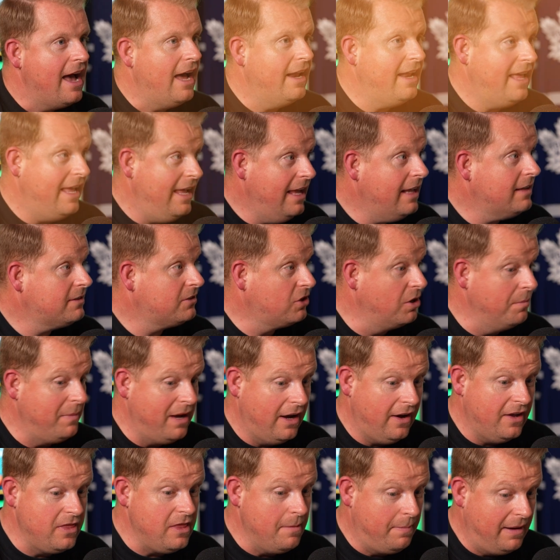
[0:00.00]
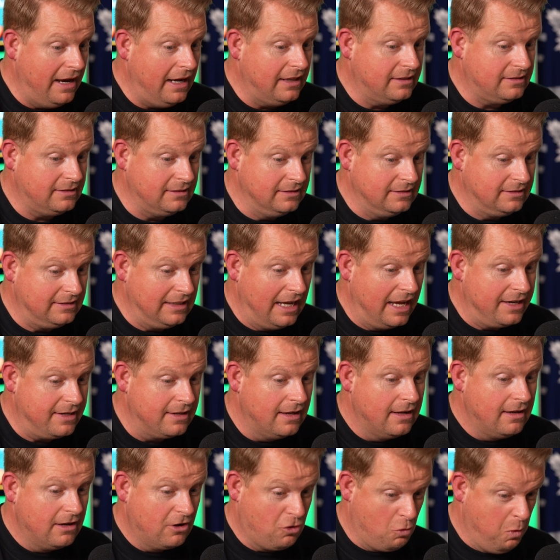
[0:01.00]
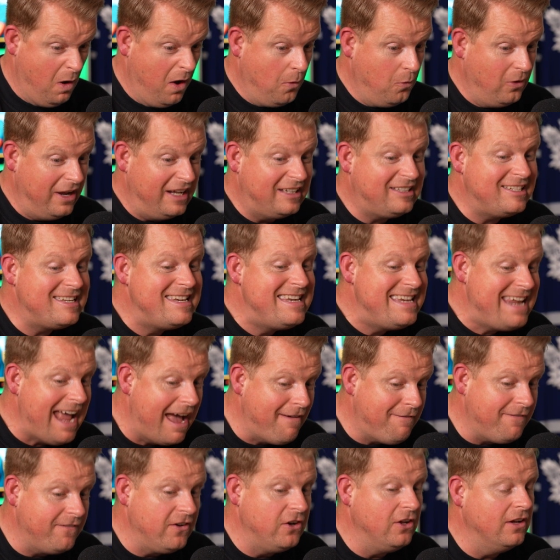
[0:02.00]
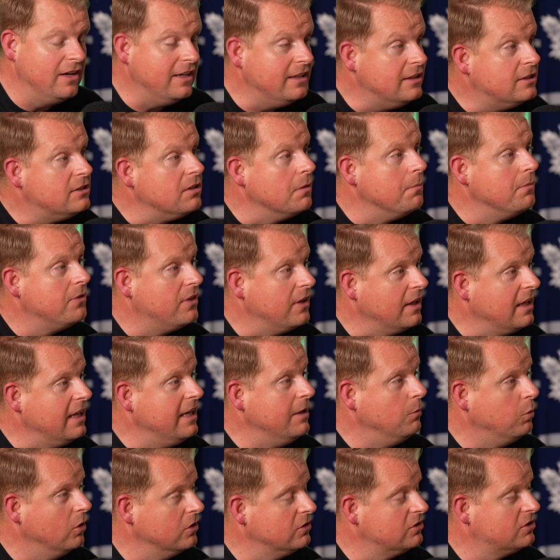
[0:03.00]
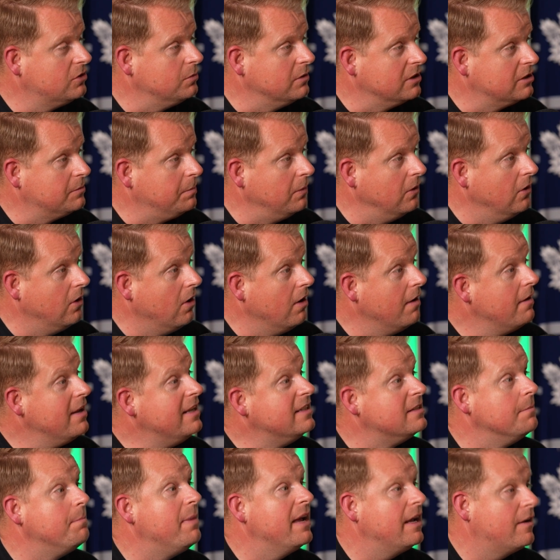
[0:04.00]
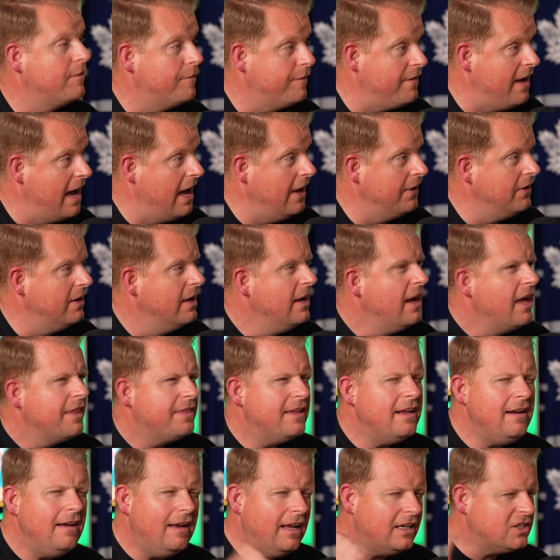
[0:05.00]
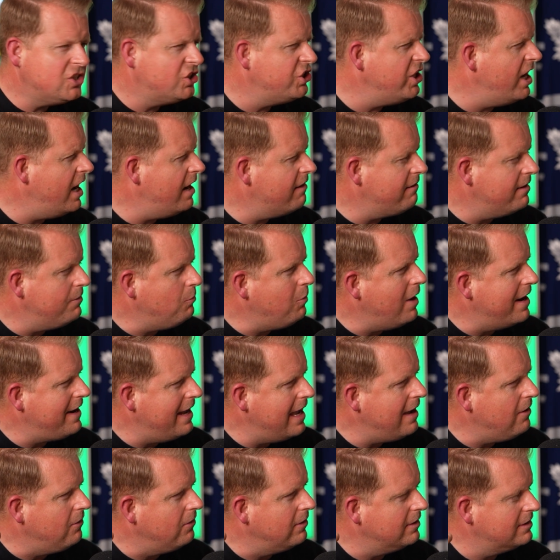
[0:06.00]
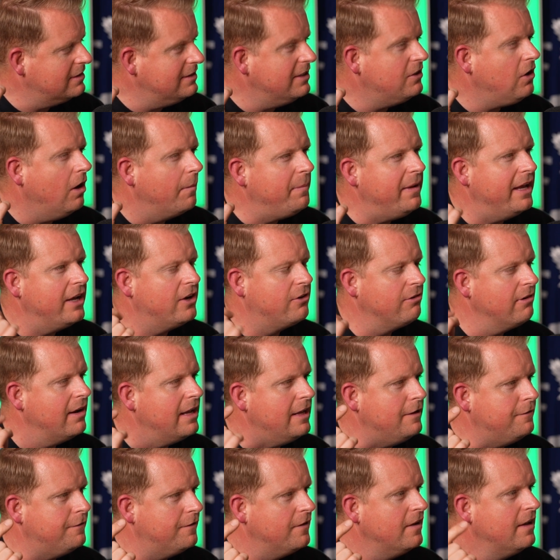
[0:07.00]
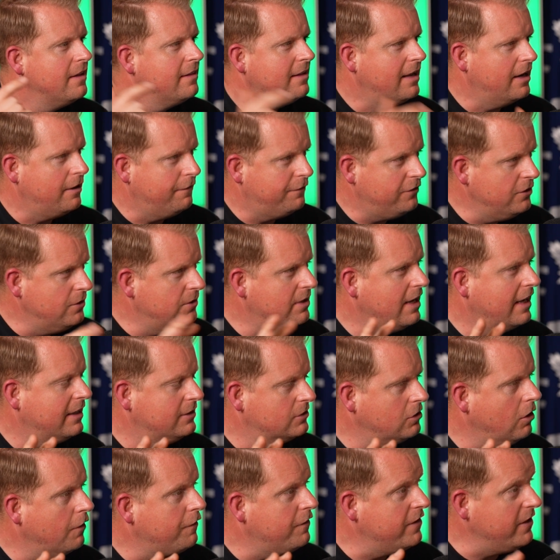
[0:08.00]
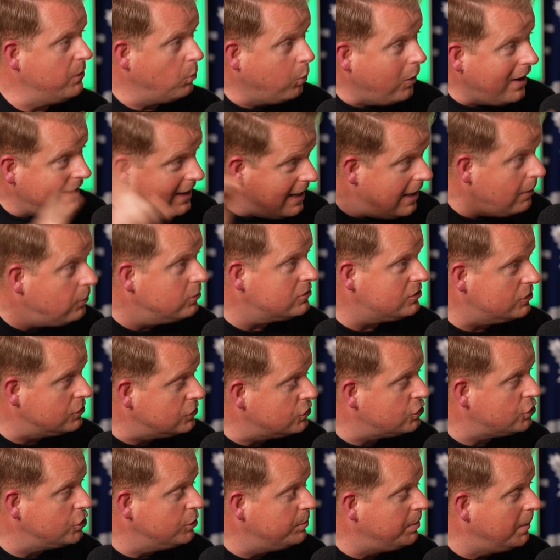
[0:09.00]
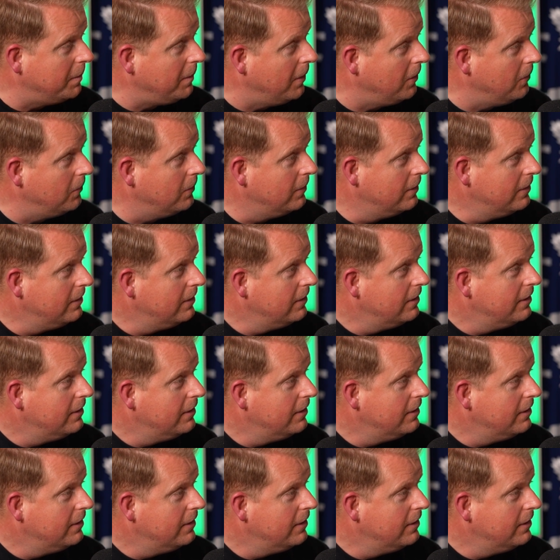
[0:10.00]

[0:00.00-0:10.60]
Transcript: and he has come out in the past and said, "quote It's definitely something he wants to explore." He's a big fan. I think last year he went out because he got a bit of grief. They had a few days off, and he went out to the Super Bowl,